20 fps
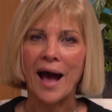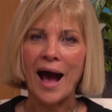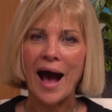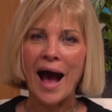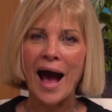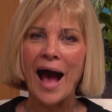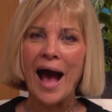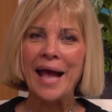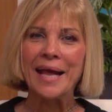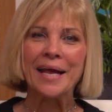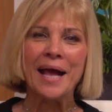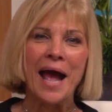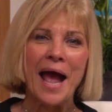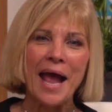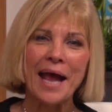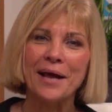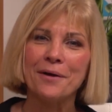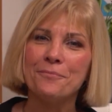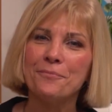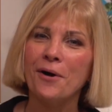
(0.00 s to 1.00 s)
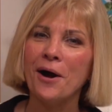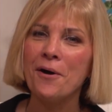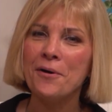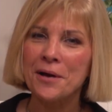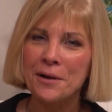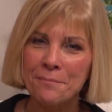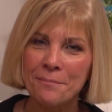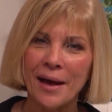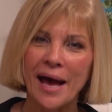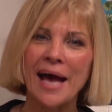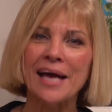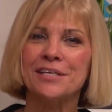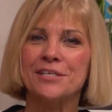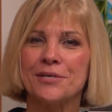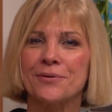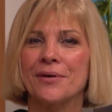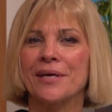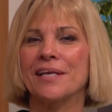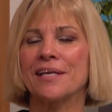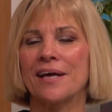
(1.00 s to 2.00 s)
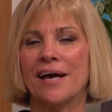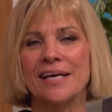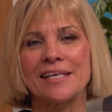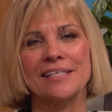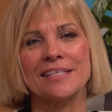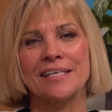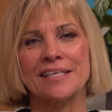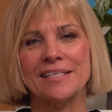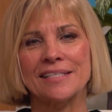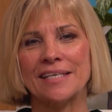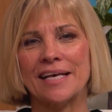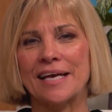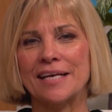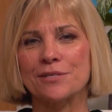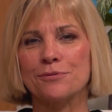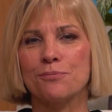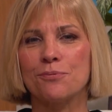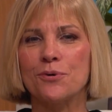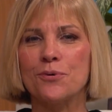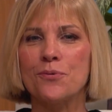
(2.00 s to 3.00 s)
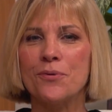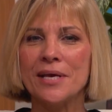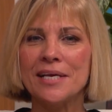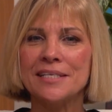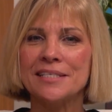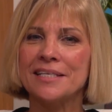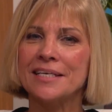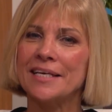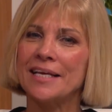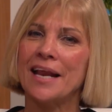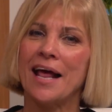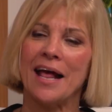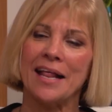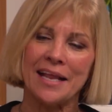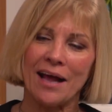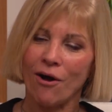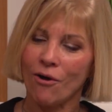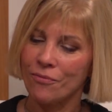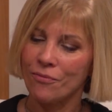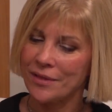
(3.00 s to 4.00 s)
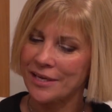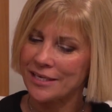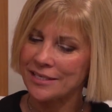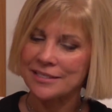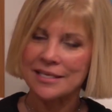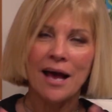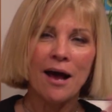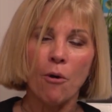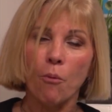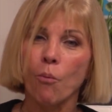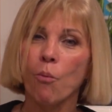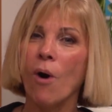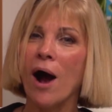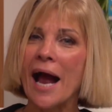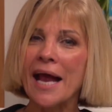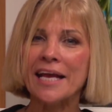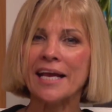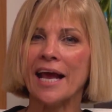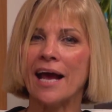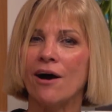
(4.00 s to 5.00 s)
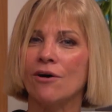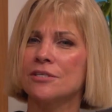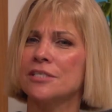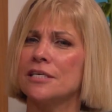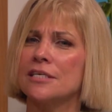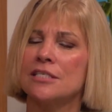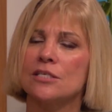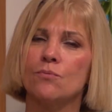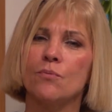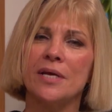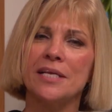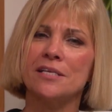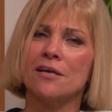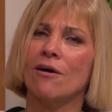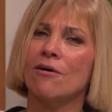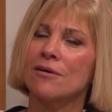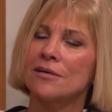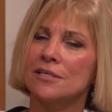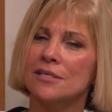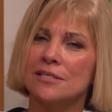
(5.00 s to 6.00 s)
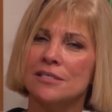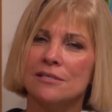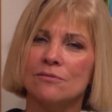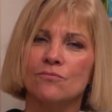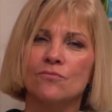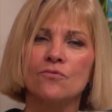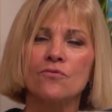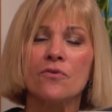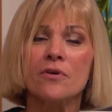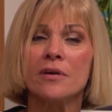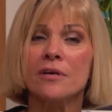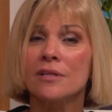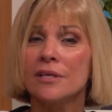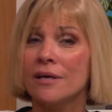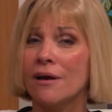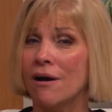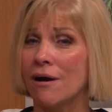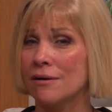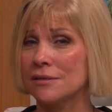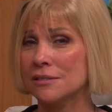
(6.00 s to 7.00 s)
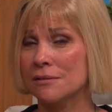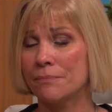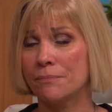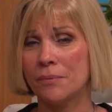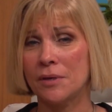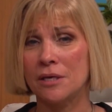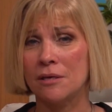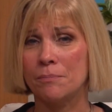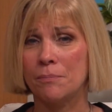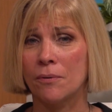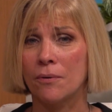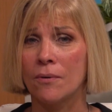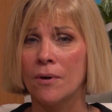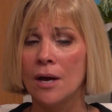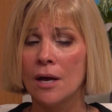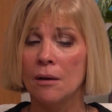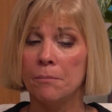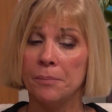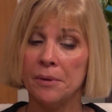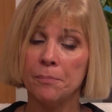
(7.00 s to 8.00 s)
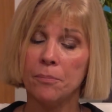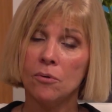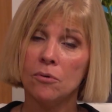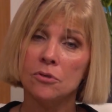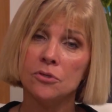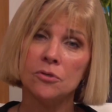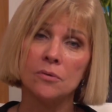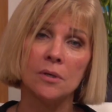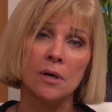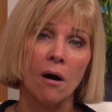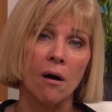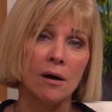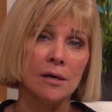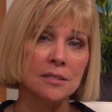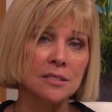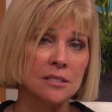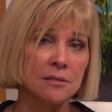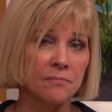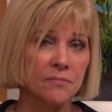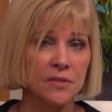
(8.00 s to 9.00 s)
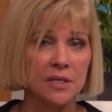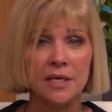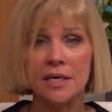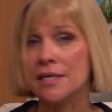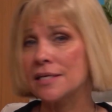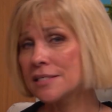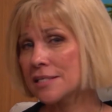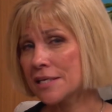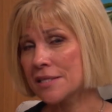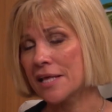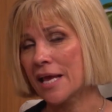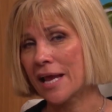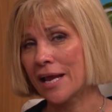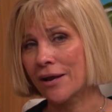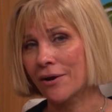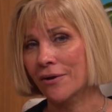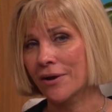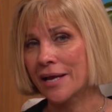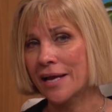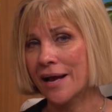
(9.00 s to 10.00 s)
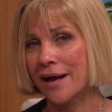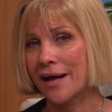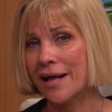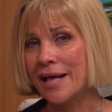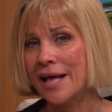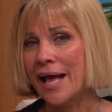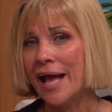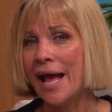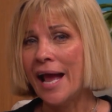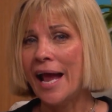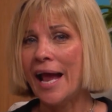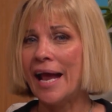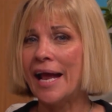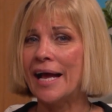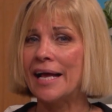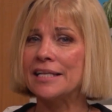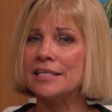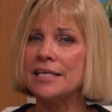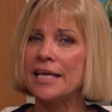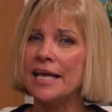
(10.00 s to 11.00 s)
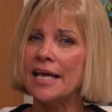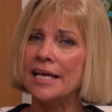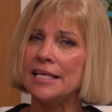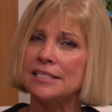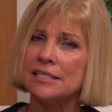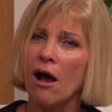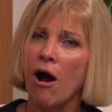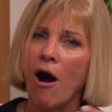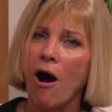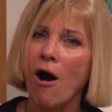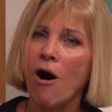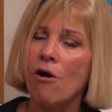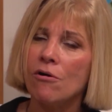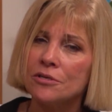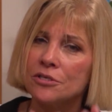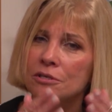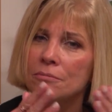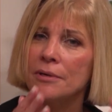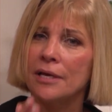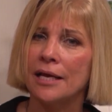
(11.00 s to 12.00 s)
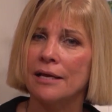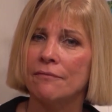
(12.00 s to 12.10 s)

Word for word: Hi, and welcome back to Ignite Success, where we sit on these white couches and we talk to some really awesome people, people who are doing awesome things in the area. And it's all to